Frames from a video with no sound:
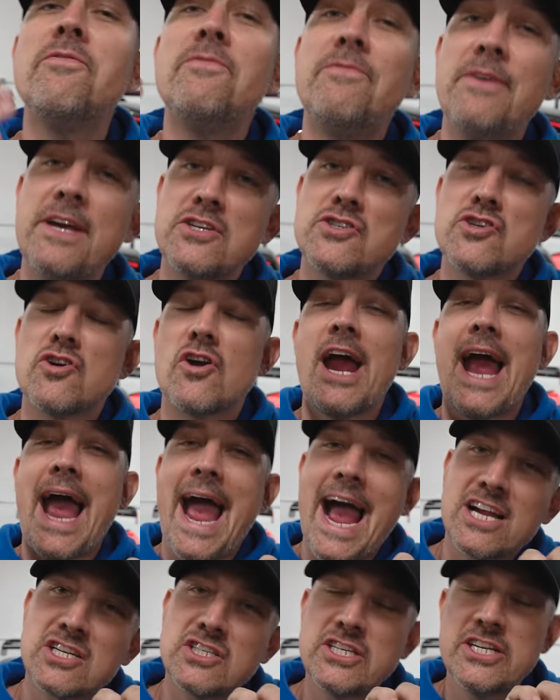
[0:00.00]
fish are
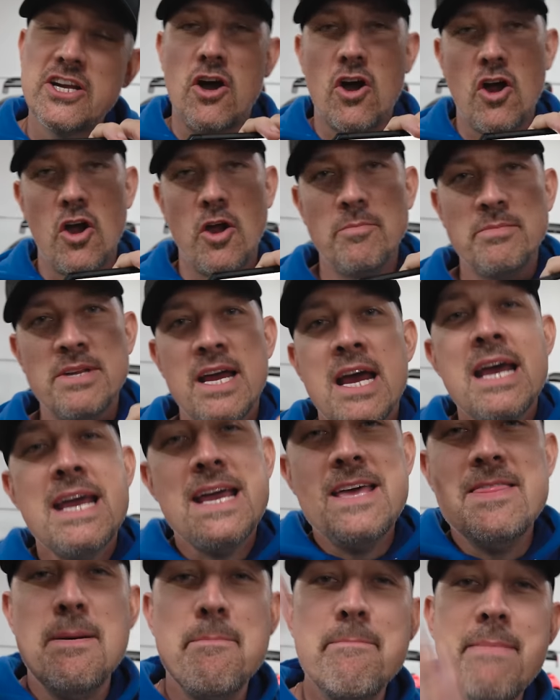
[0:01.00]
actually harmed
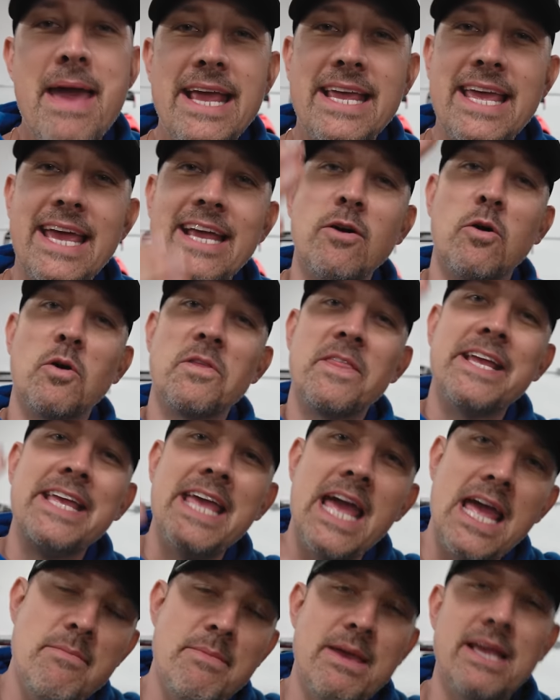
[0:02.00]
in the making or the
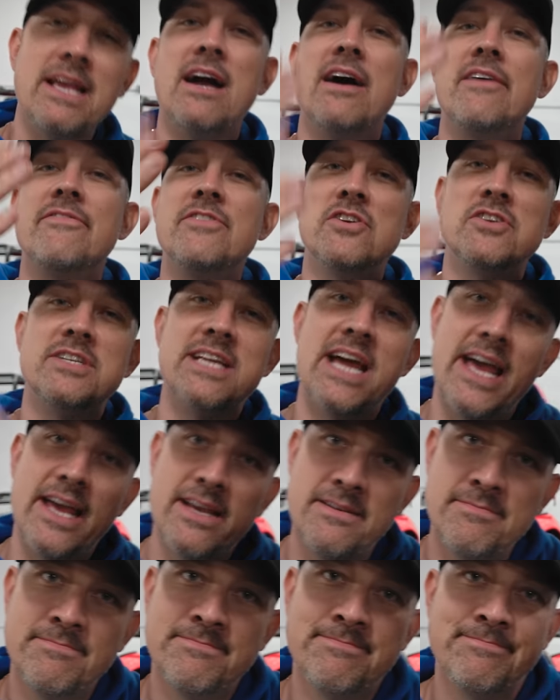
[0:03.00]
gaming of your day.
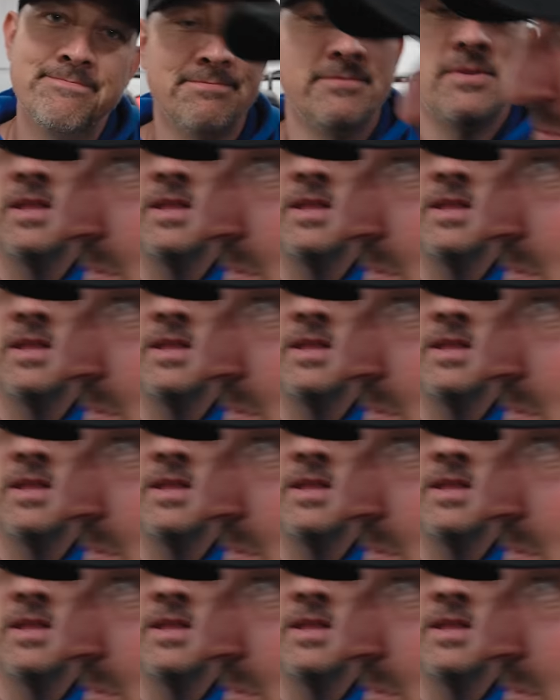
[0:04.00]
Watch